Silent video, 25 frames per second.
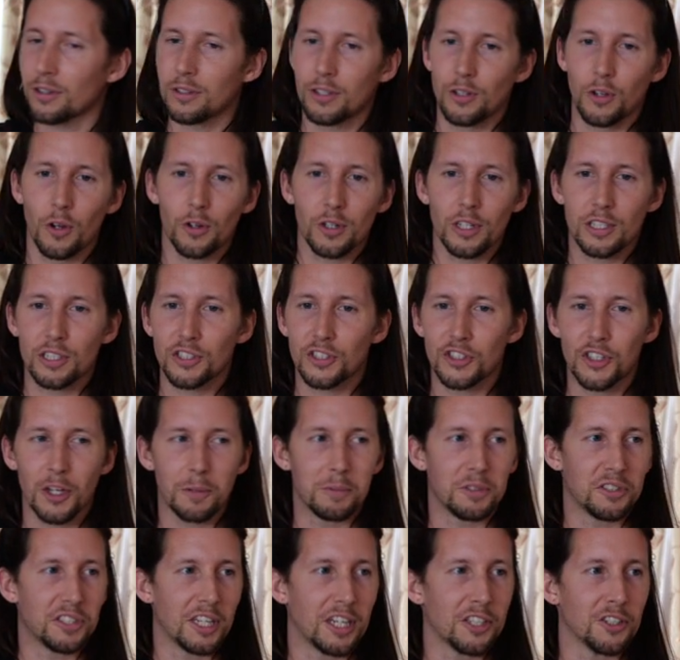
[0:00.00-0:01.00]
You're not going to disturb
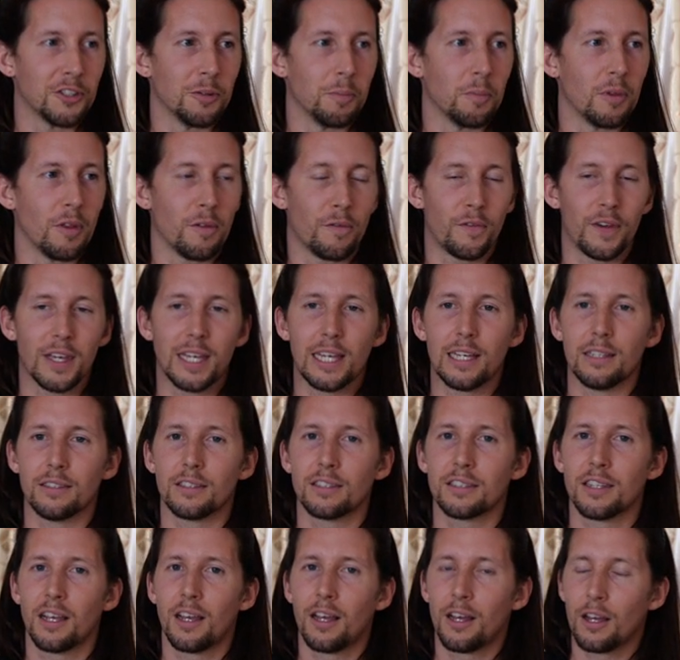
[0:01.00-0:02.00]
your session. But the thing
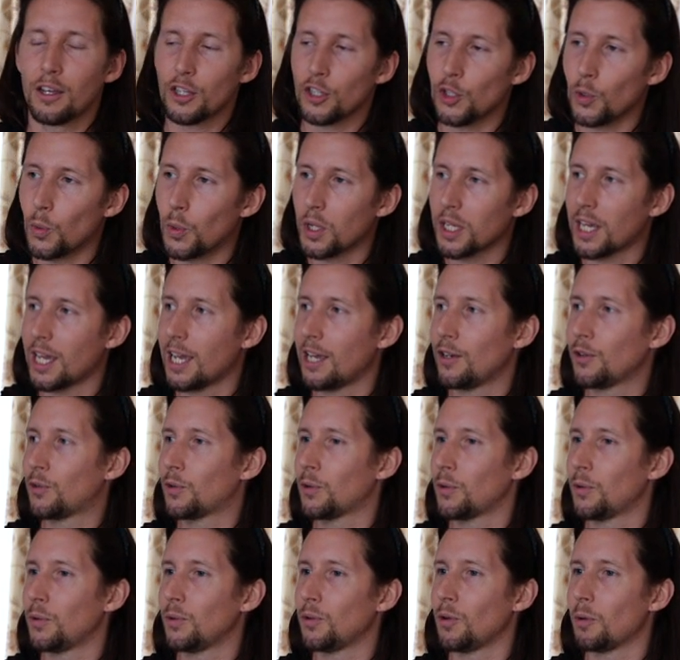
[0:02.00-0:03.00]
is, you want to get
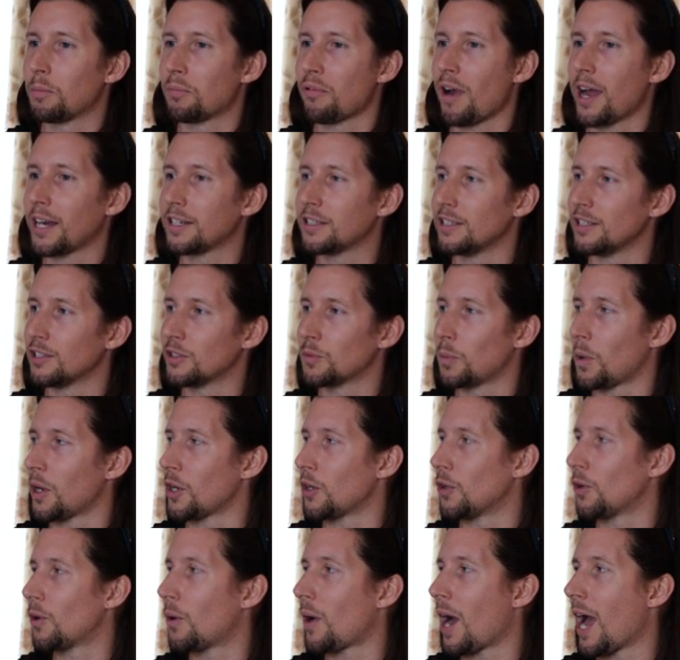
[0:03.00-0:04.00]
into your practice where
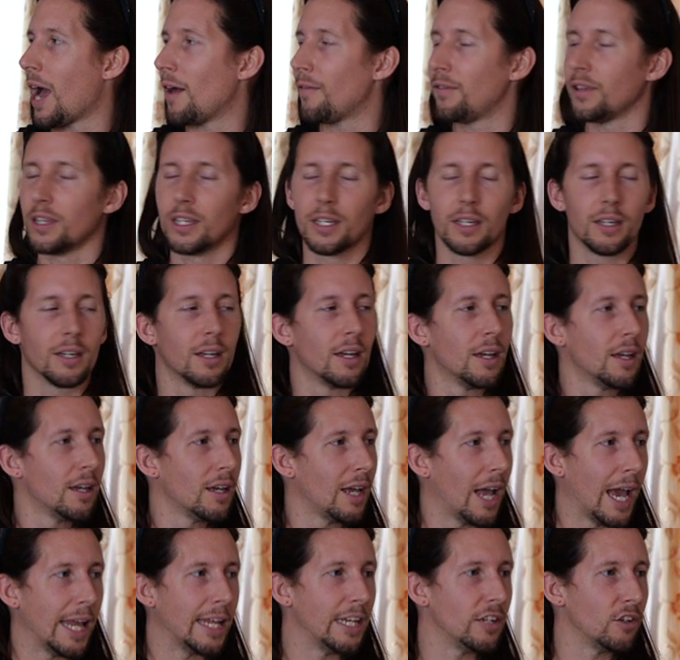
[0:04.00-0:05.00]
you're not having
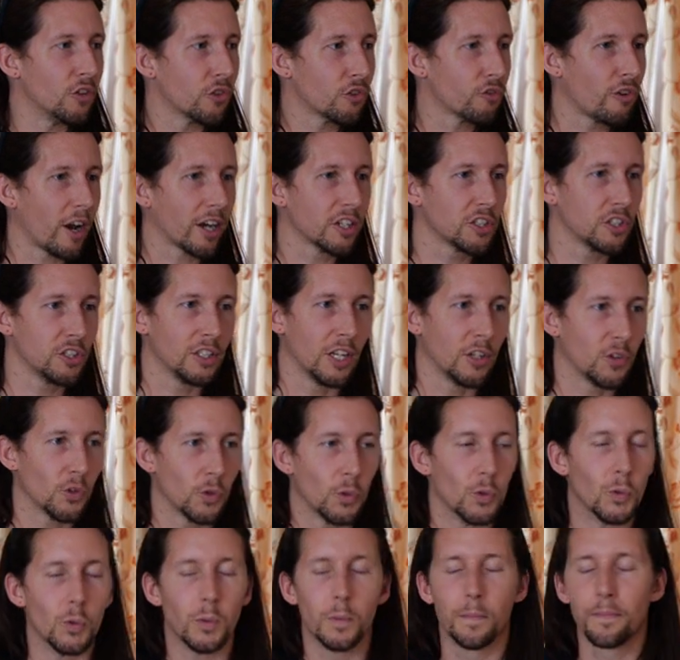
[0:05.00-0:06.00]
any distraction at
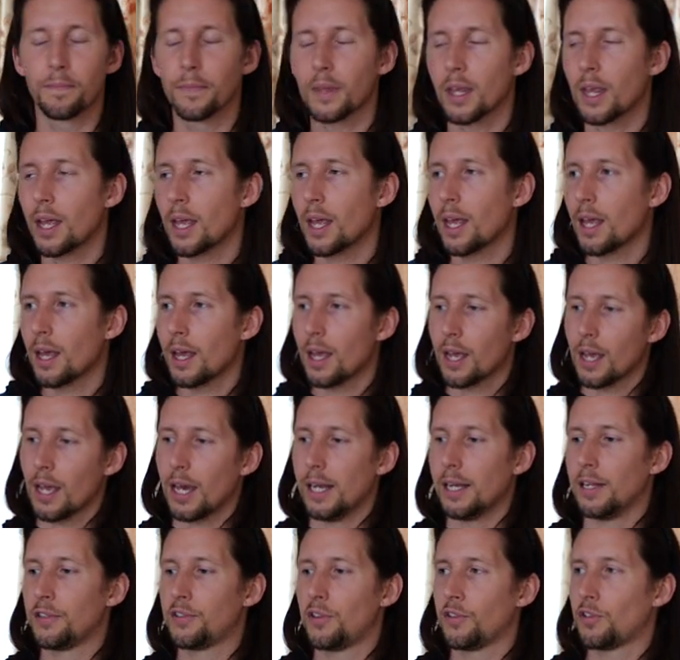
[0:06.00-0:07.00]
all.
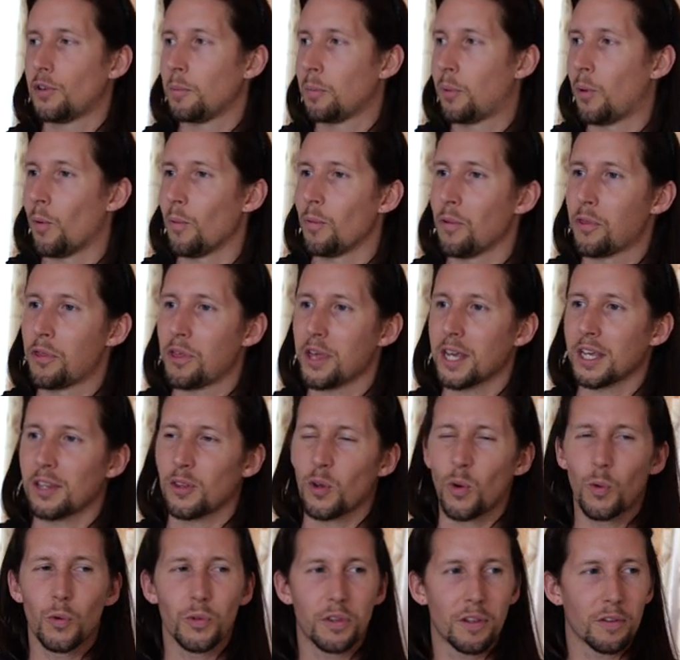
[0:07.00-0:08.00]
And this is the important thing.
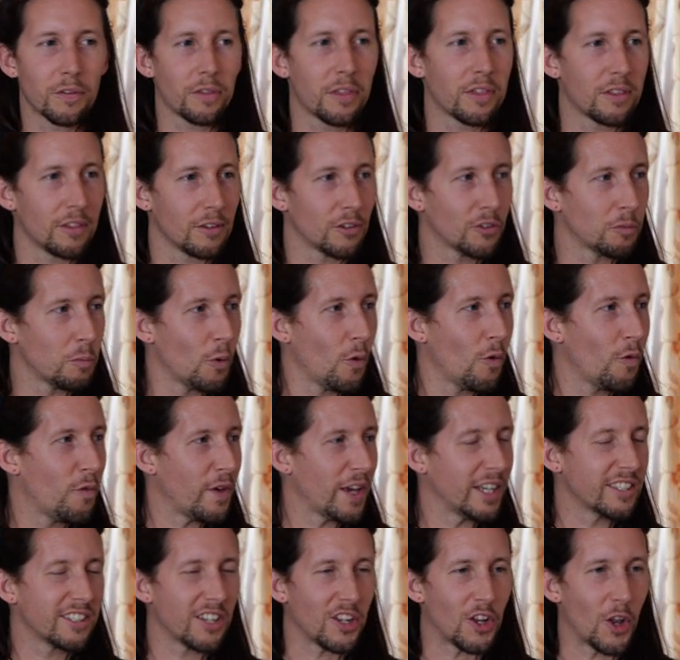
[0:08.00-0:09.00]
All the small
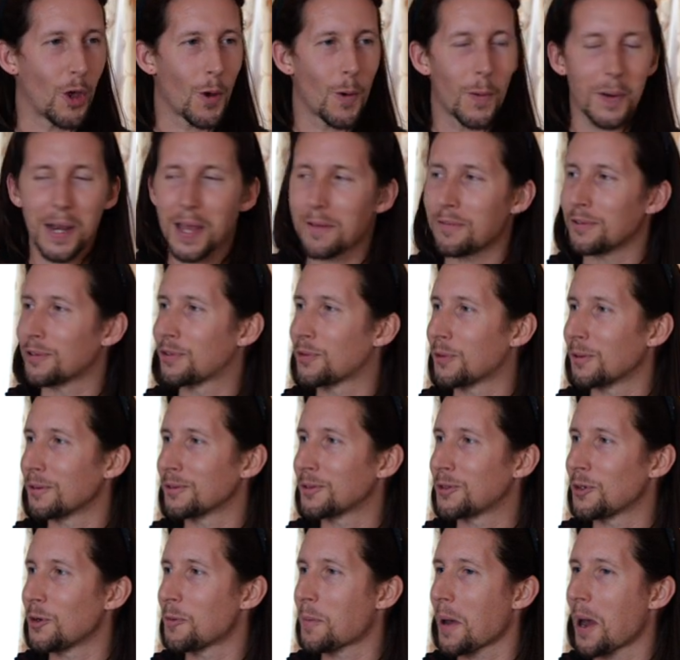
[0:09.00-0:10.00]
things that no one ever
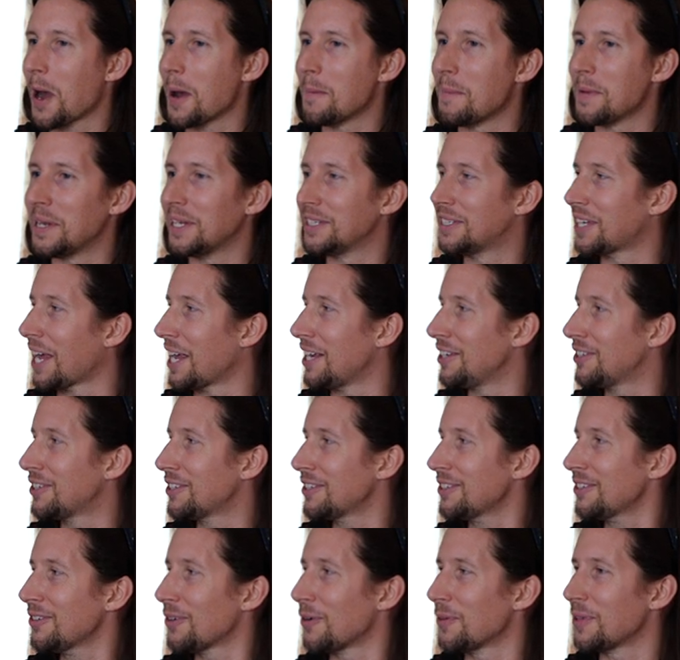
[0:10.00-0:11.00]
talks to you about in
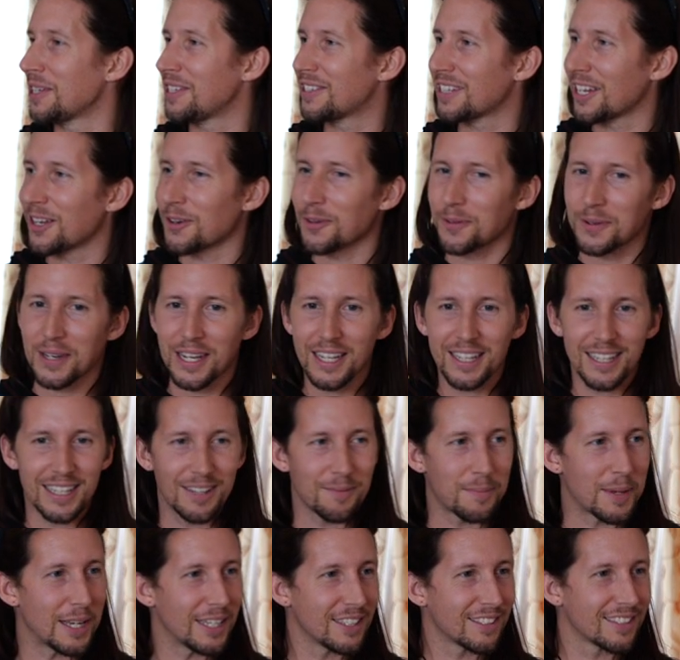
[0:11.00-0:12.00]
meditation, all these little
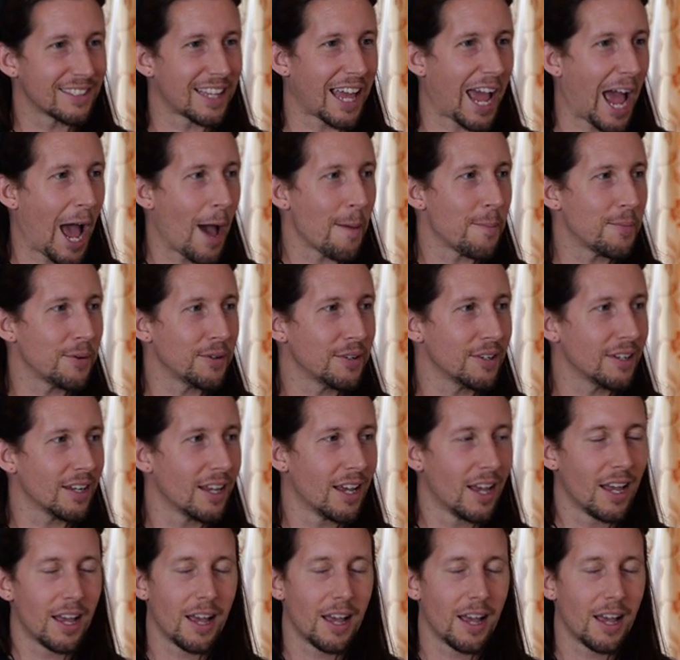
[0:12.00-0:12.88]
niggy bits that happen,